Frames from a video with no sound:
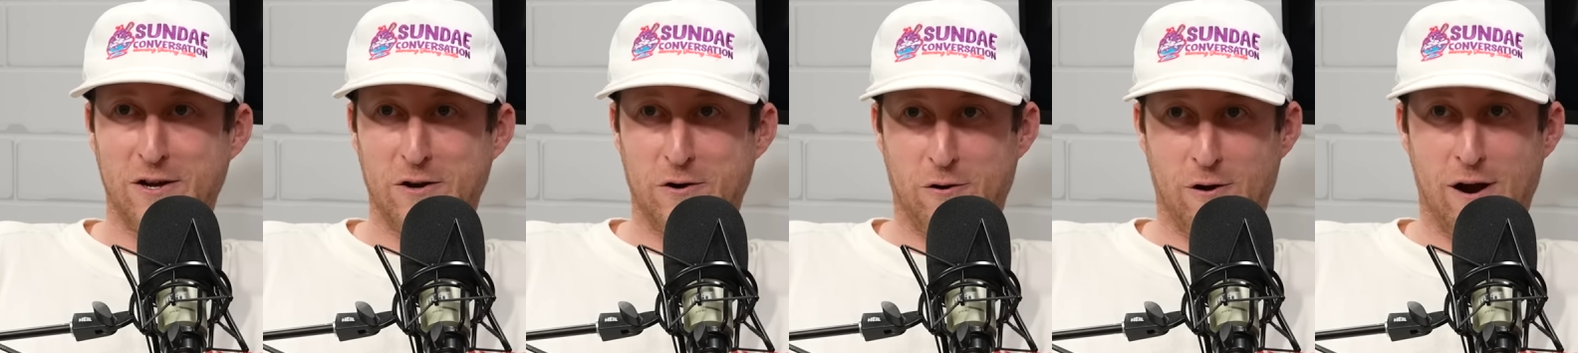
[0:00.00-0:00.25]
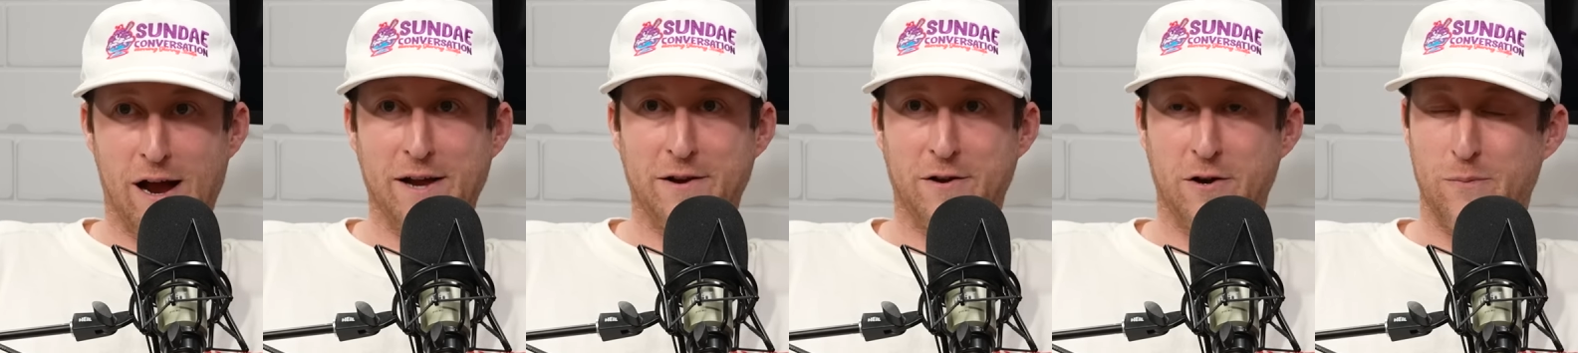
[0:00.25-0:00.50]

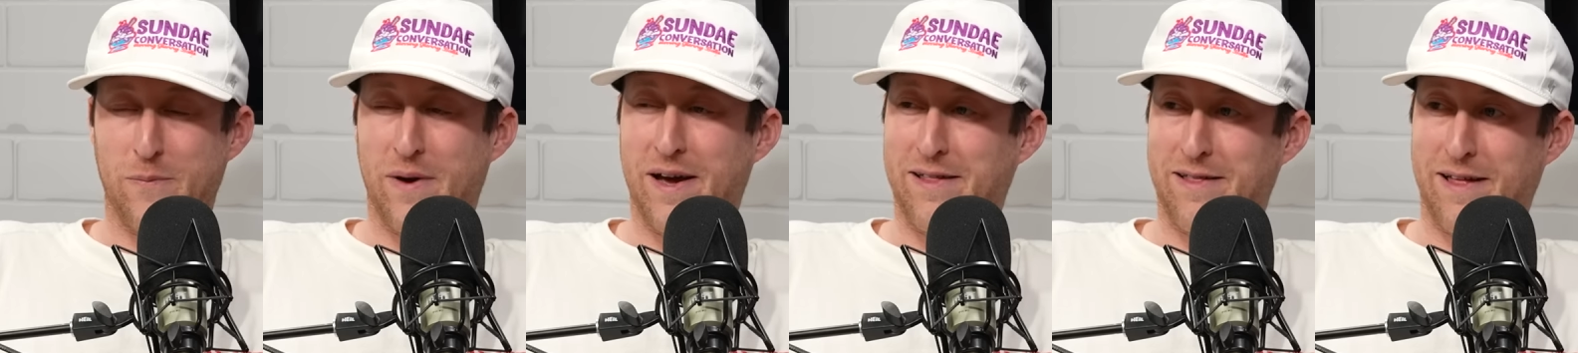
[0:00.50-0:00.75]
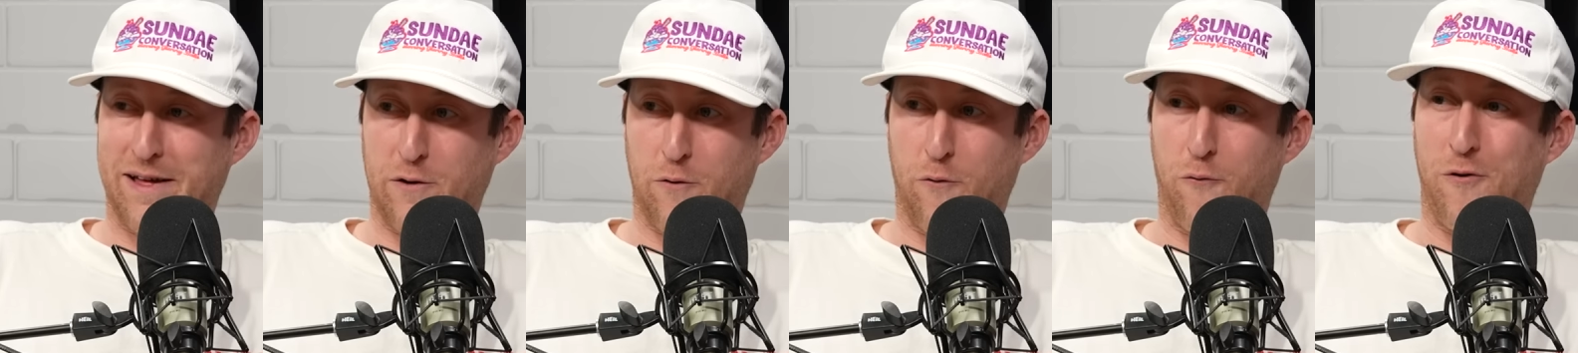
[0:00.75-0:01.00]
Grindr by
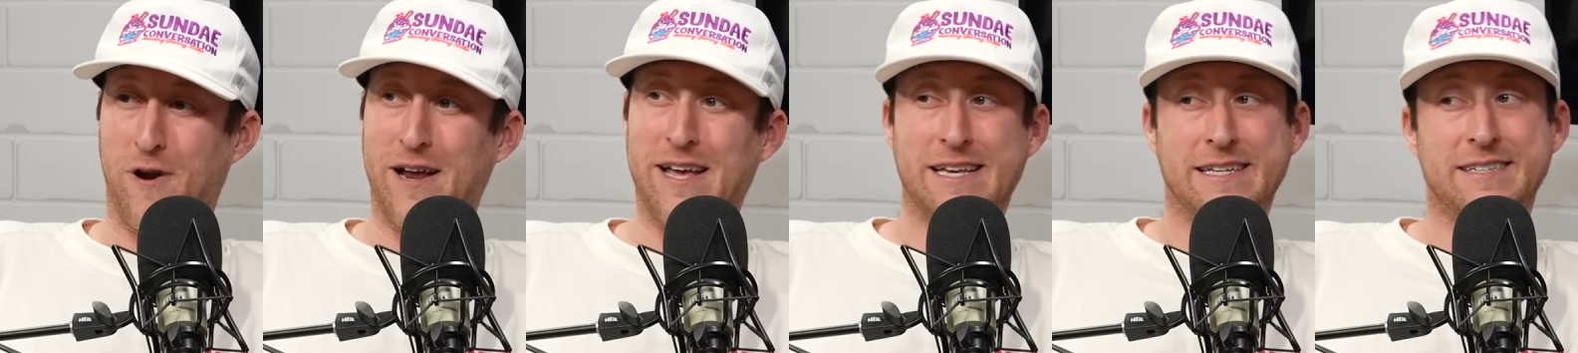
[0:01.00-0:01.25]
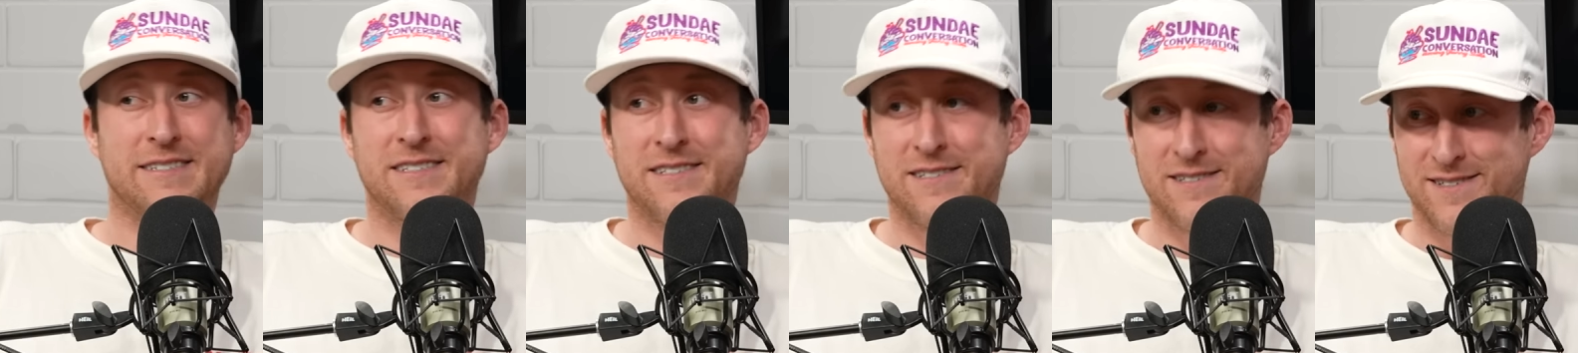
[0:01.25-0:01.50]
like
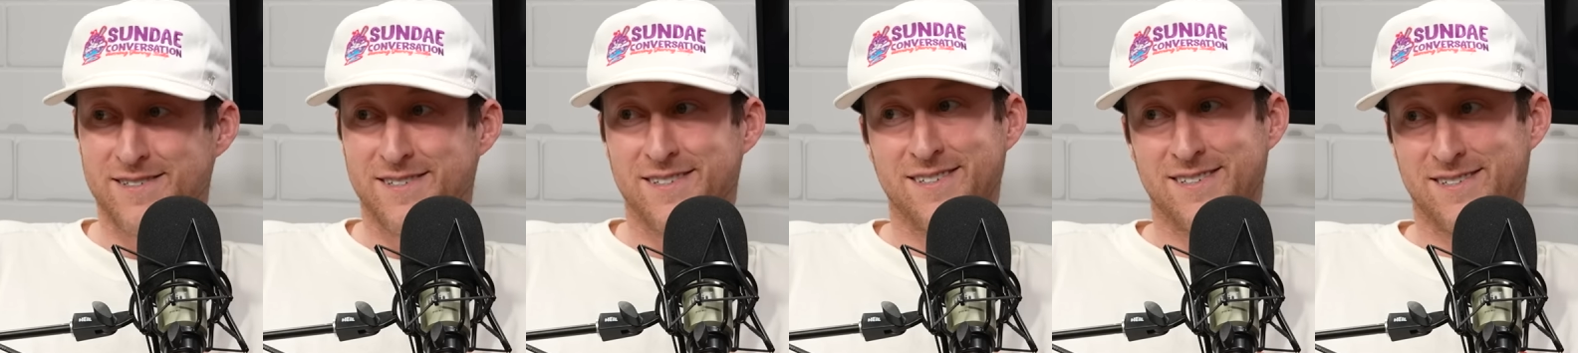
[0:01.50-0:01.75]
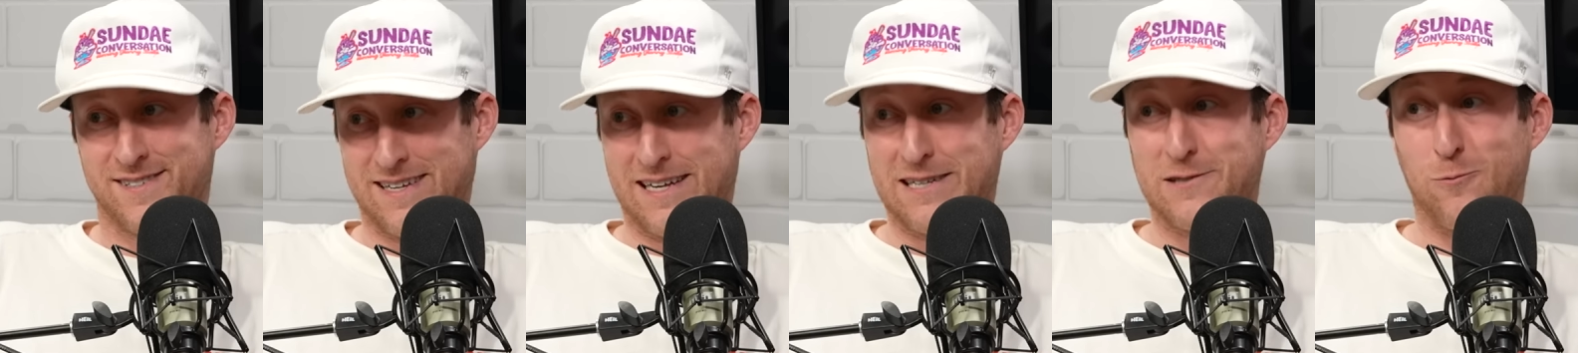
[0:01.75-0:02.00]
race.
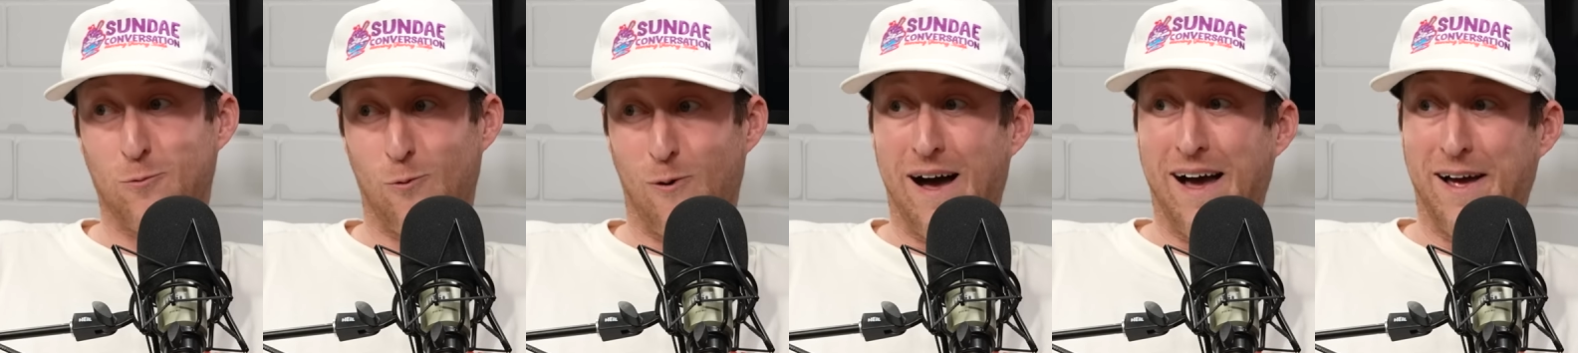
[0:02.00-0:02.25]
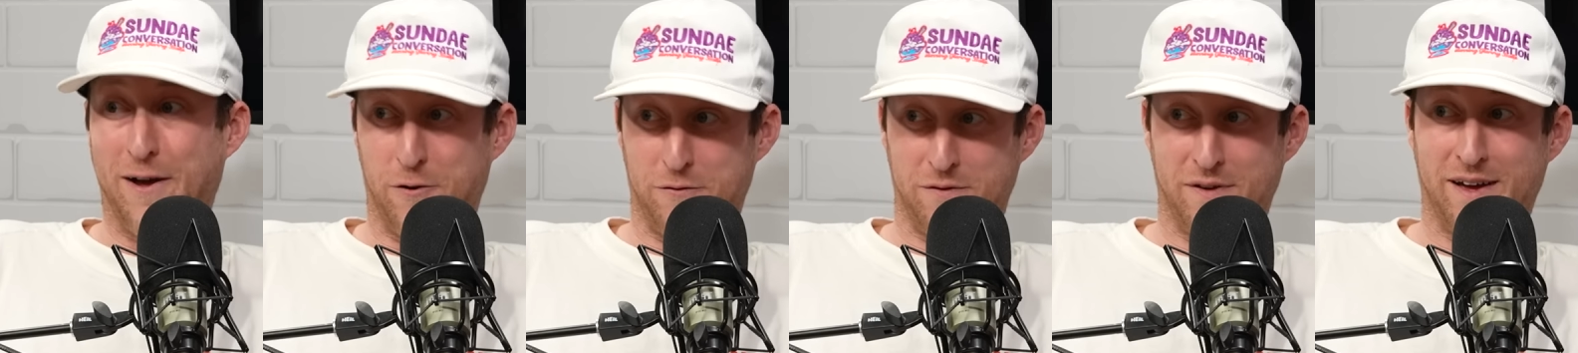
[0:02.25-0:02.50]
That's
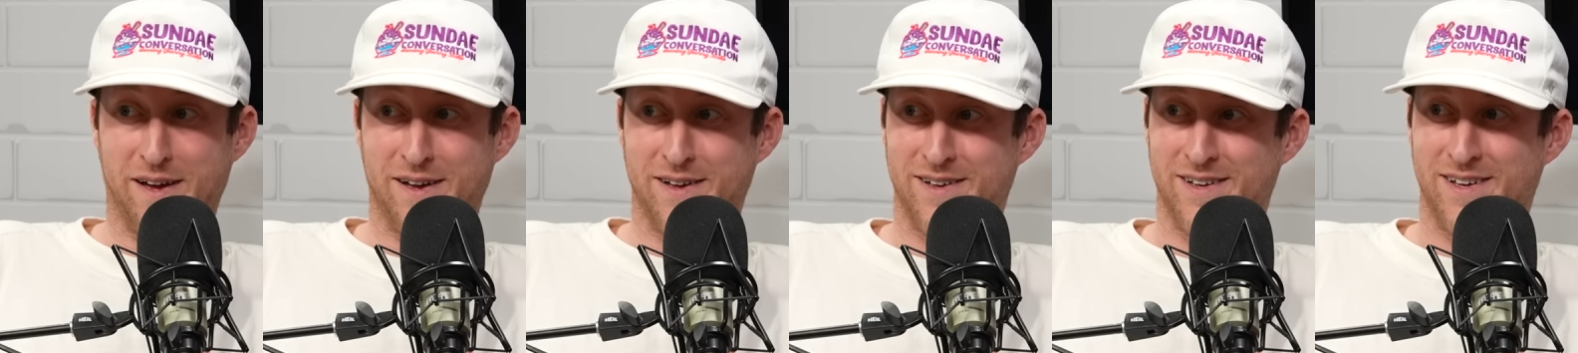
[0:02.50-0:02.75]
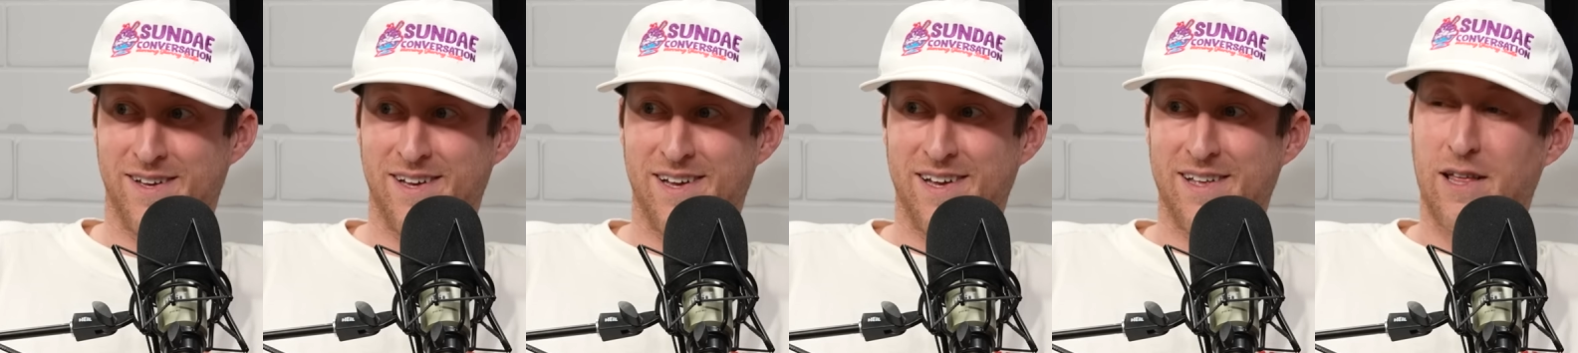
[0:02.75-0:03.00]
wild, huh?
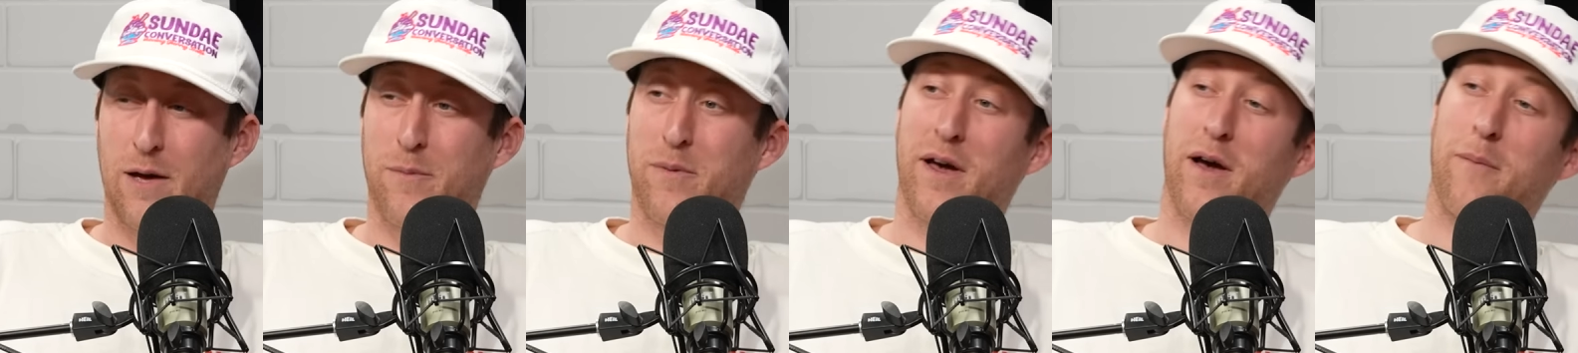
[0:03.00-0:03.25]
I think